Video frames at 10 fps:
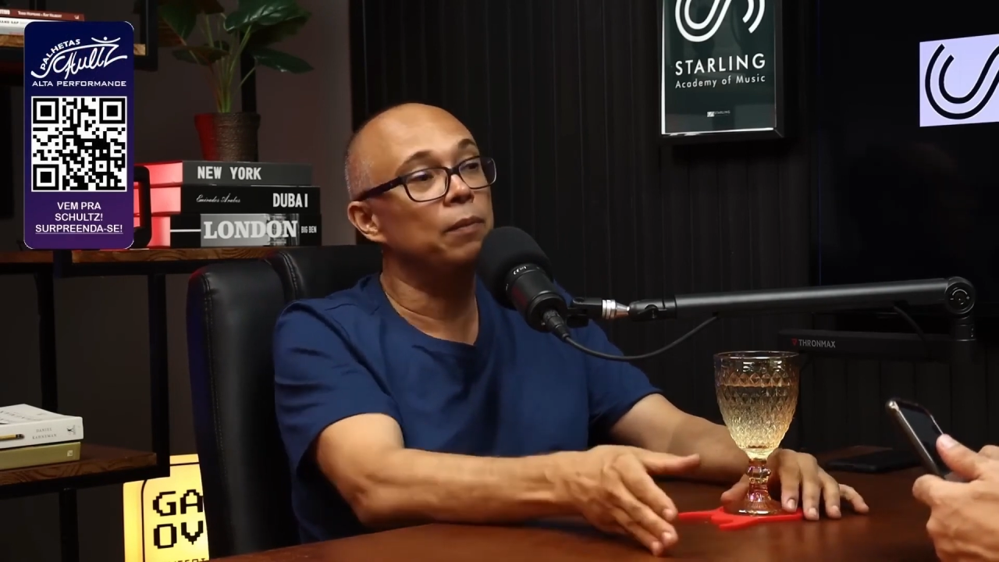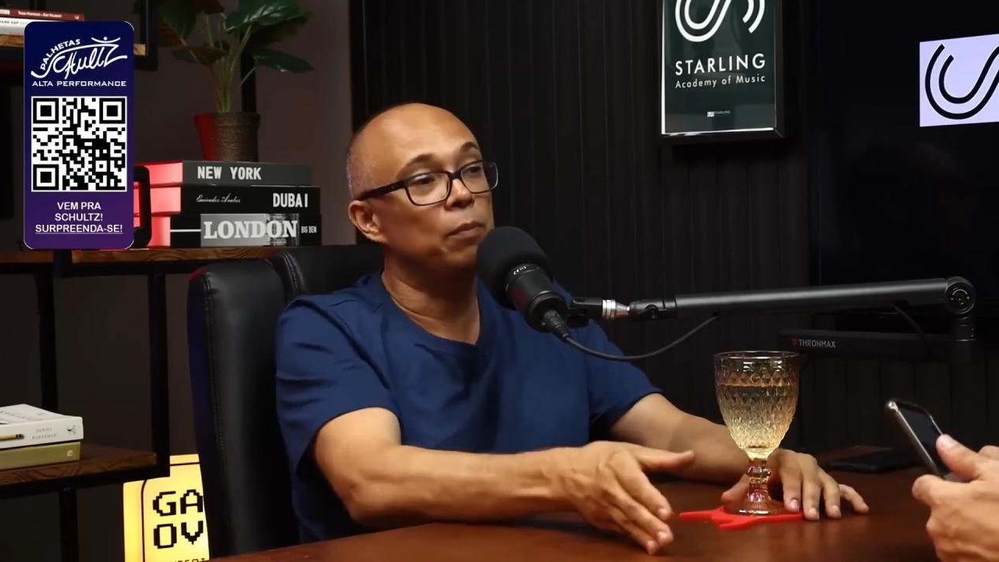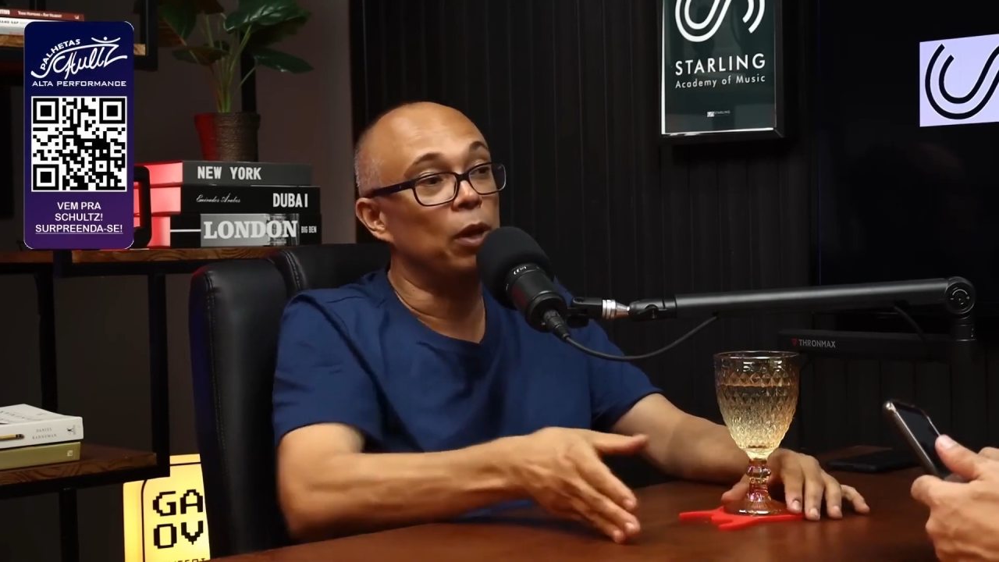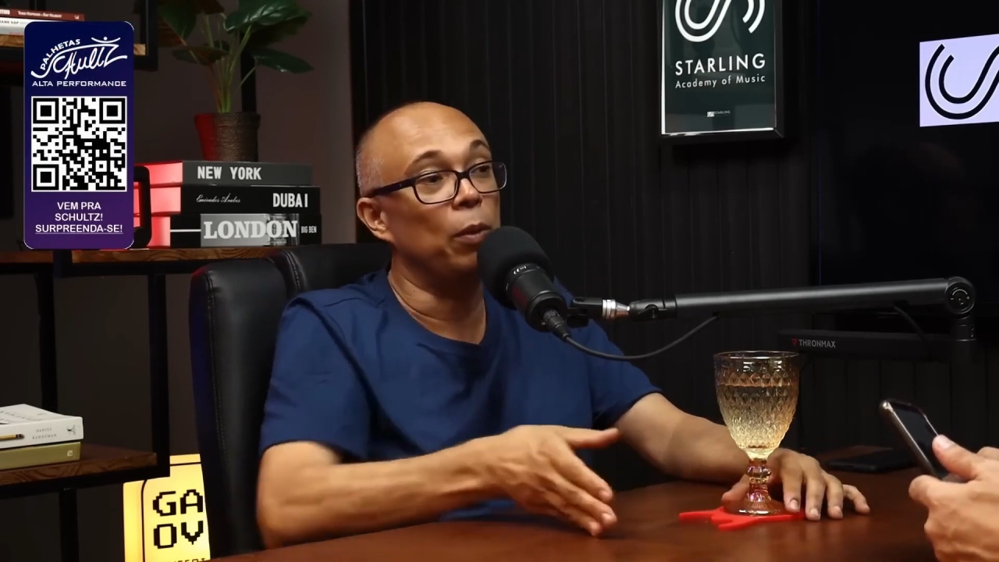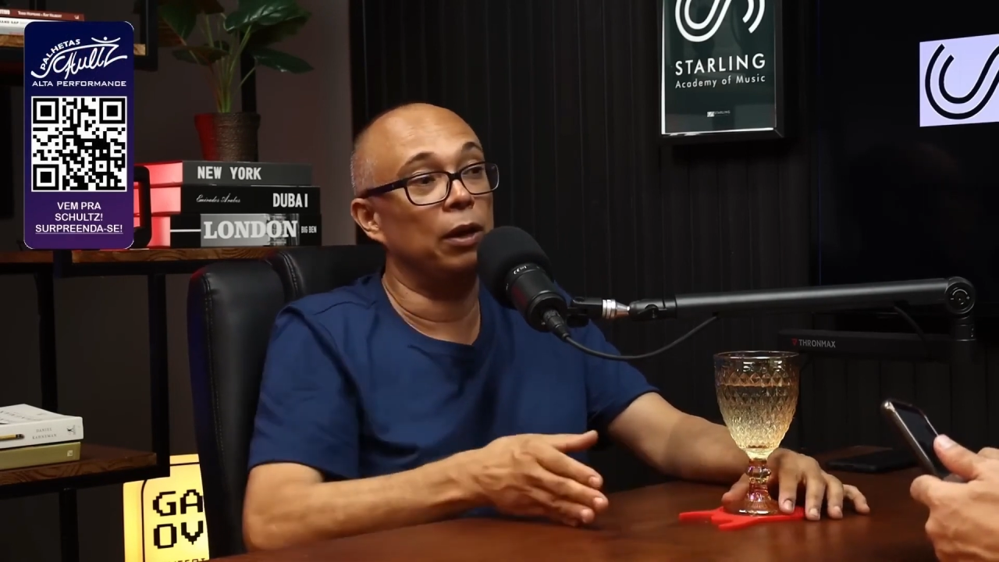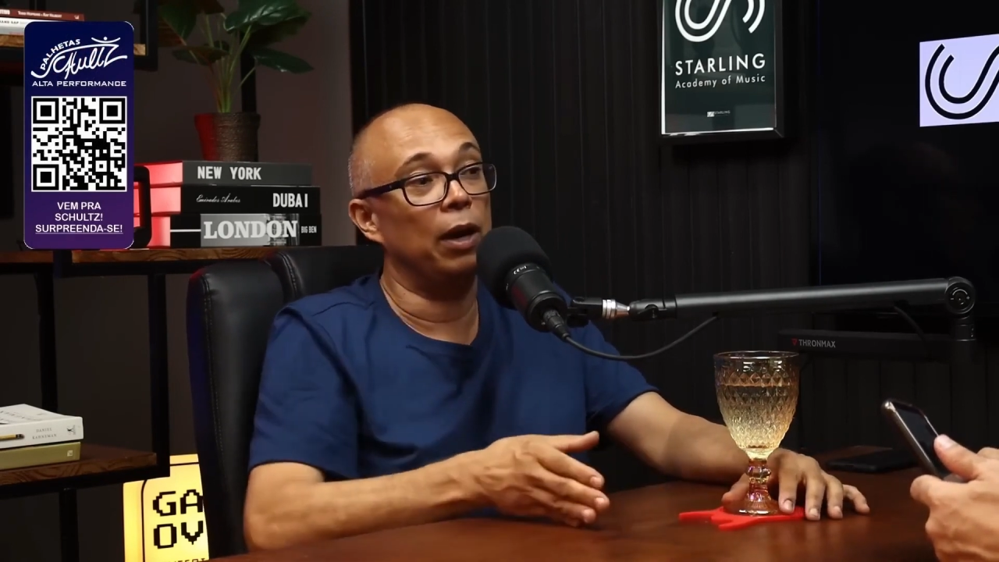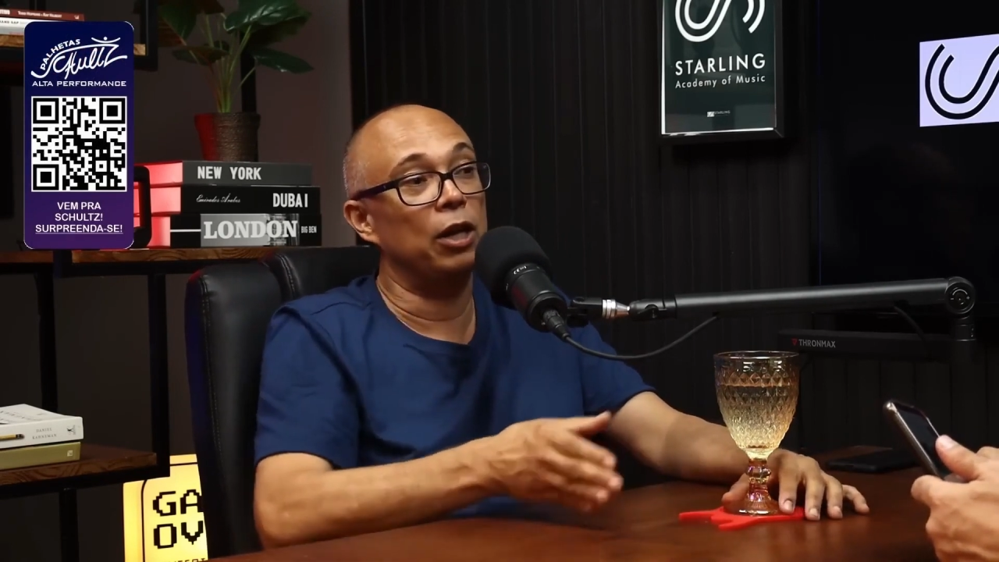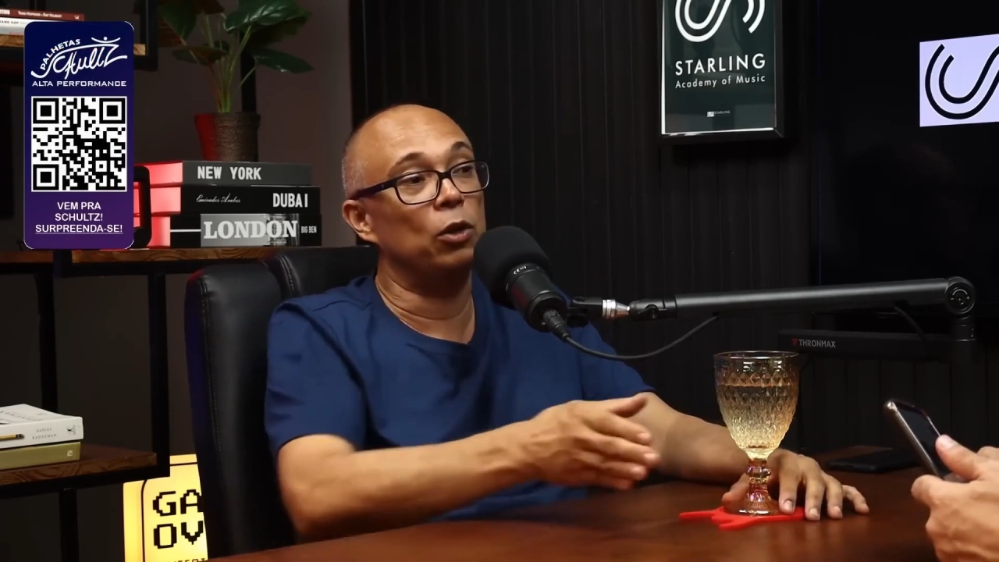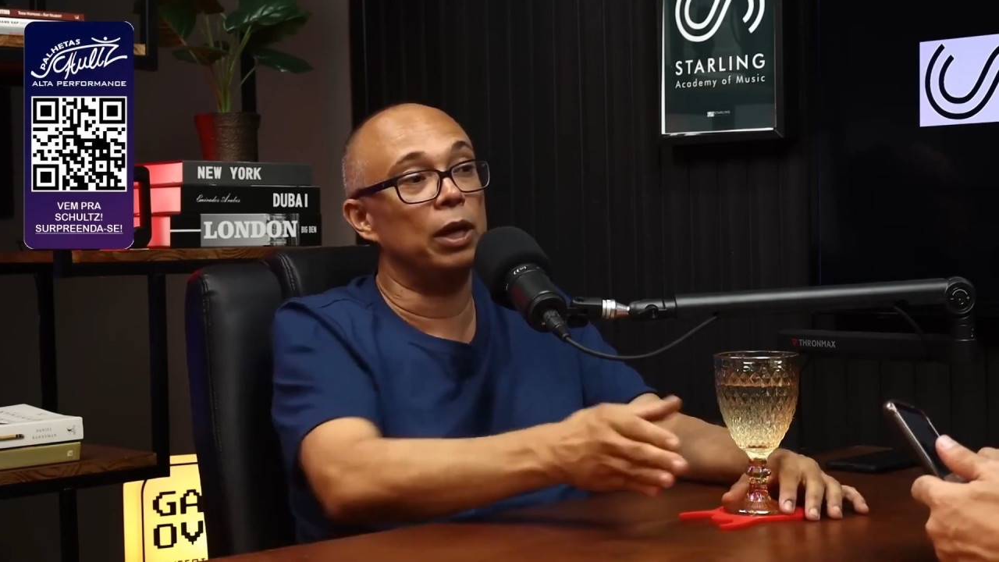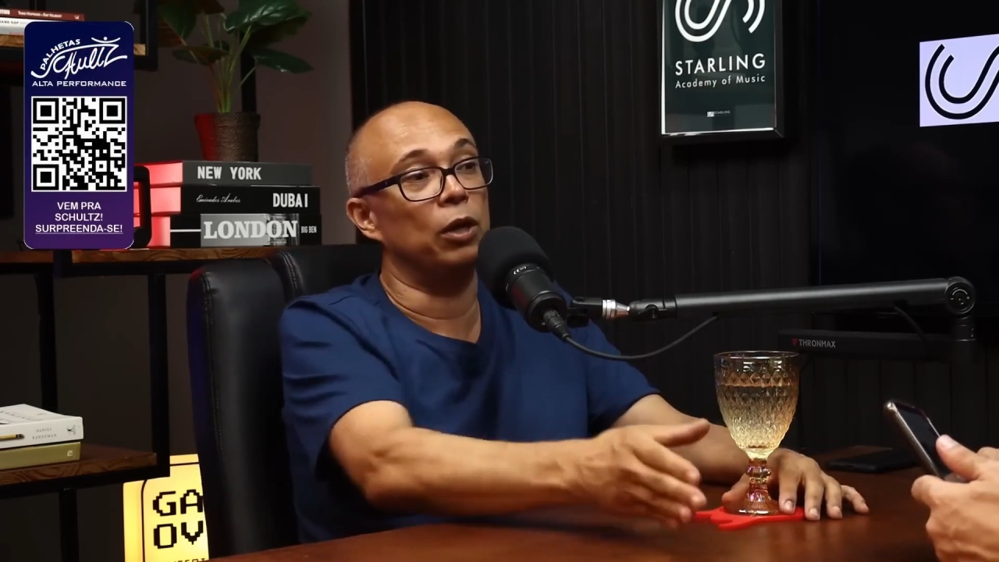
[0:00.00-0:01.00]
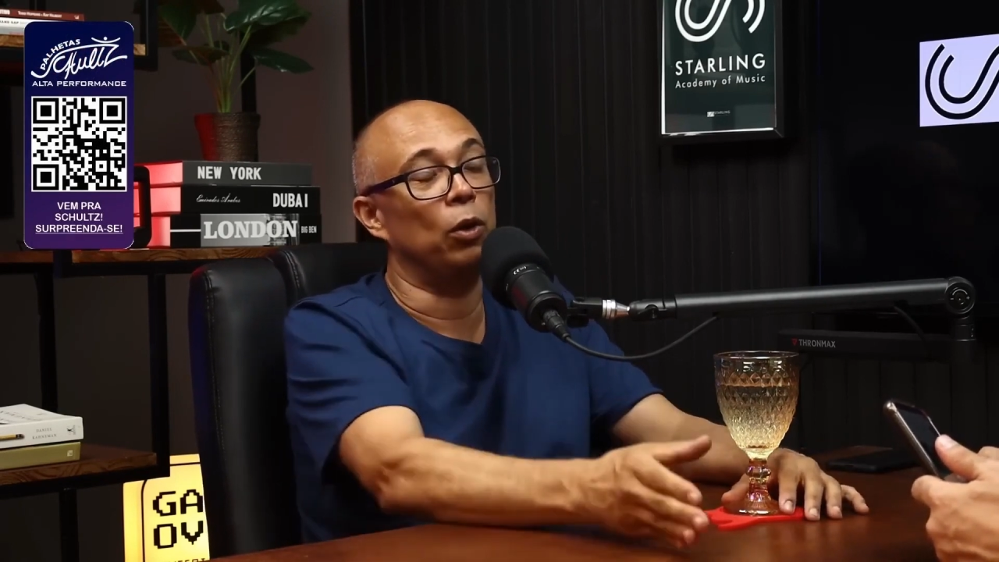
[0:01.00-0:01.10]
When we graduate,